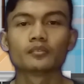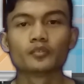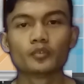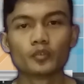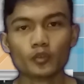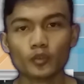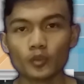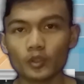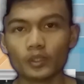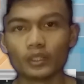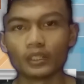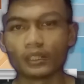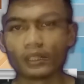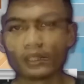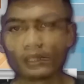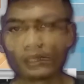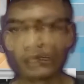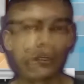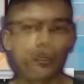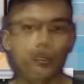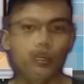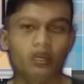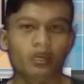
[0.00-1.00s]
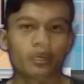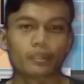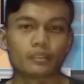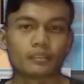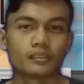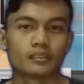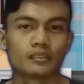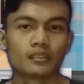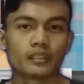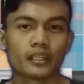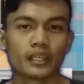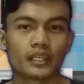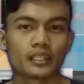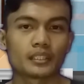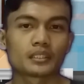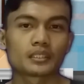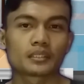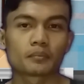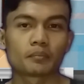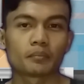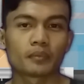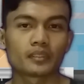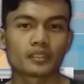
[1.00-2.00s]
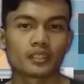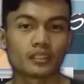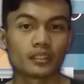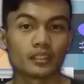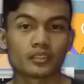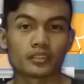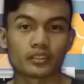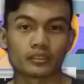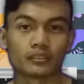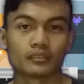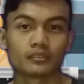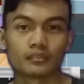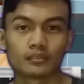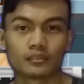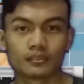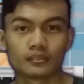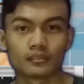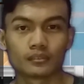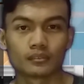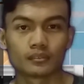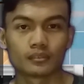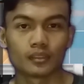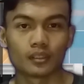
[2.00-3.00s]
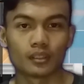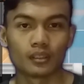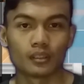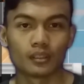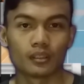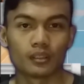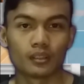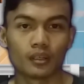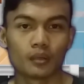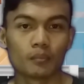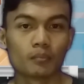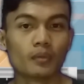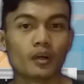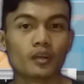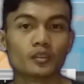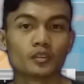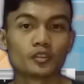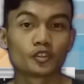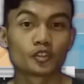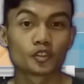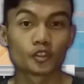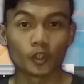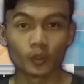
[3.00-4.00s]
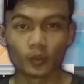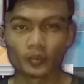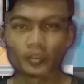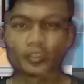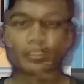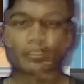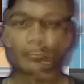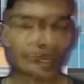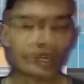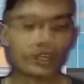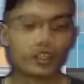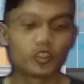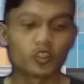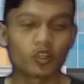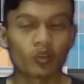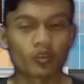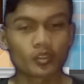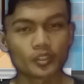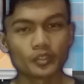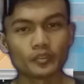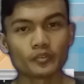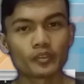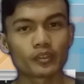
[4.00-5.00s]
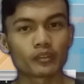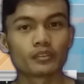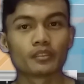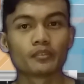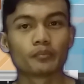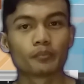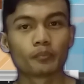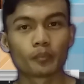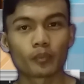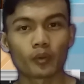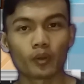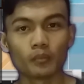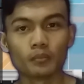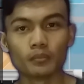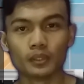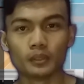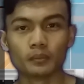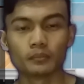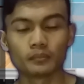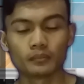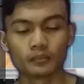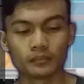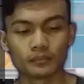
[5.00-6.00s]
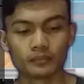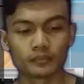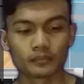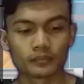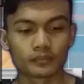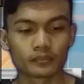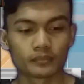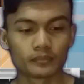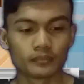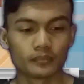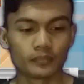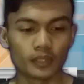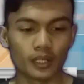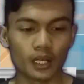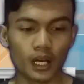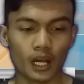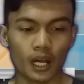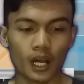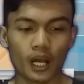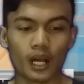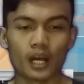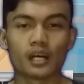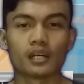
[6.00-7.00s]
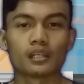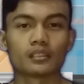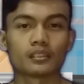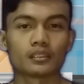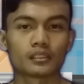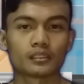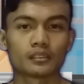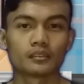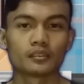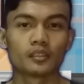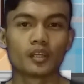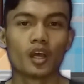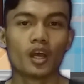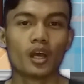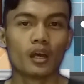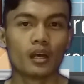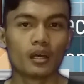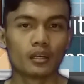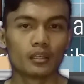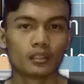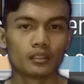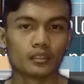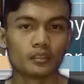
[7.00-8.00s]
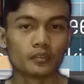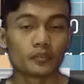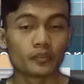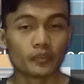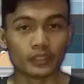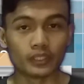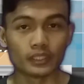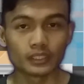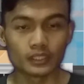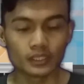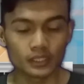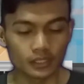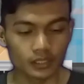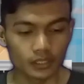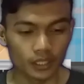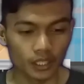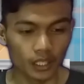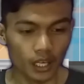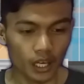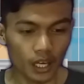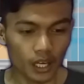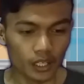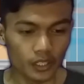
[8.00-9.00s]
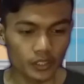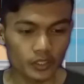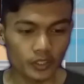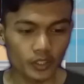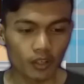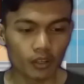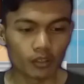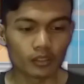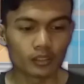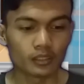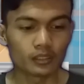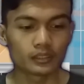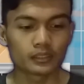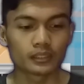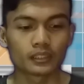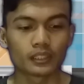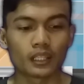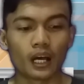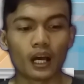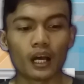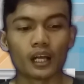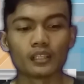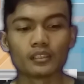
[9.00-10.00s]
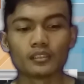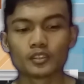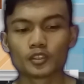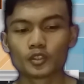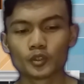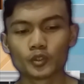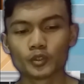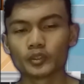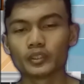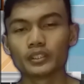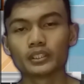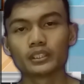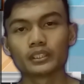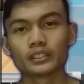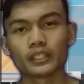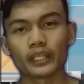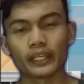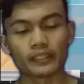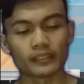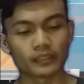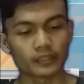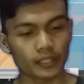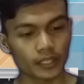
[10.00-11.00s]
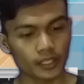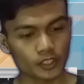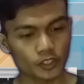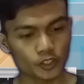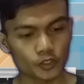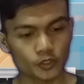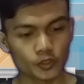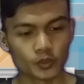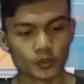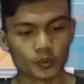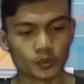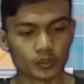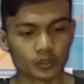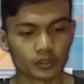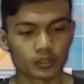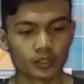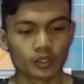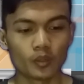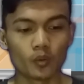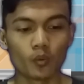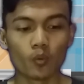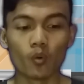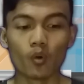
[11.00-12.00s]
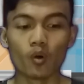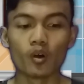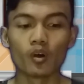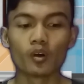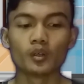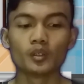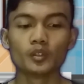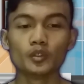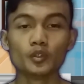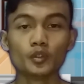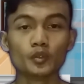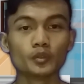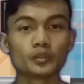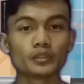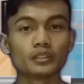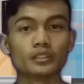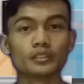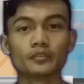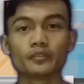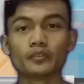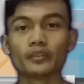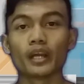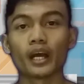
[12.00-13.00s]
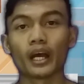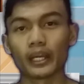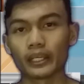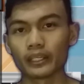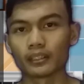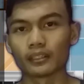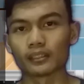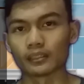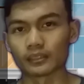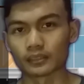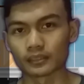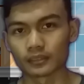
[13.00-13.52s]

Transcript: full. And the next presentation about solution. Solution for the problem are the first, recall all students and teachers who use the vehicle.